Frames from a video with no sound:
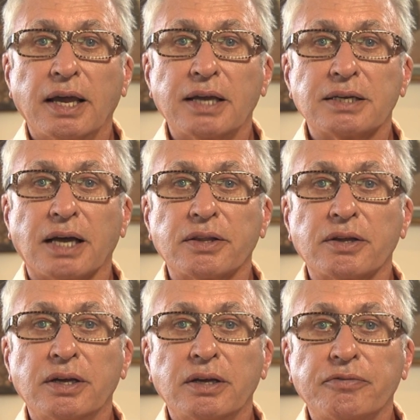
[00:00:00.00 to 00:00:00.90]
and
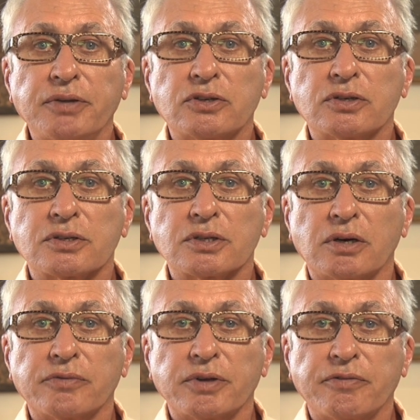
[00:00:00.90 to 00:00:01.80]
other features
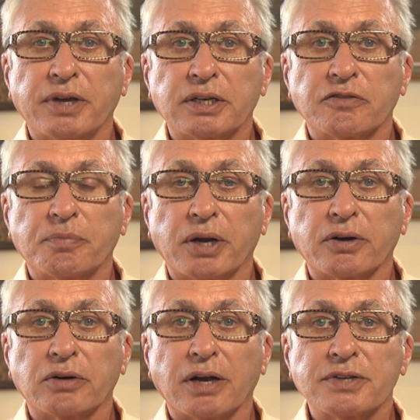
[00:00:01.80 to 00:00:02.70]
of effective
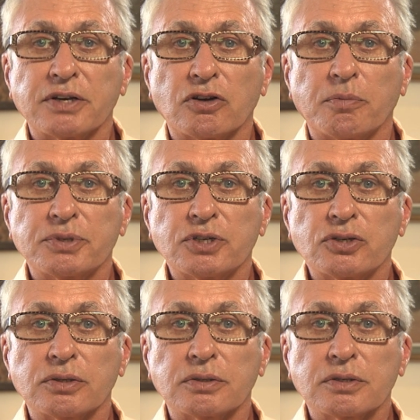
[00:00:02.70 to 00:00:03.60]
paragraphs and
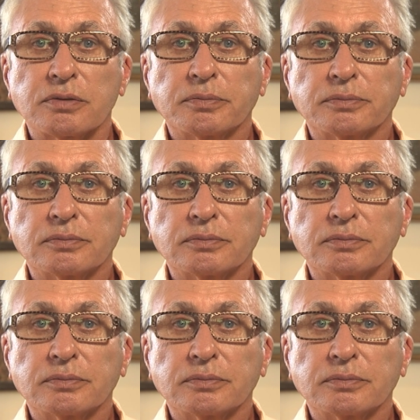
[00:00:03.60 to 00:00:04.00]
compositions.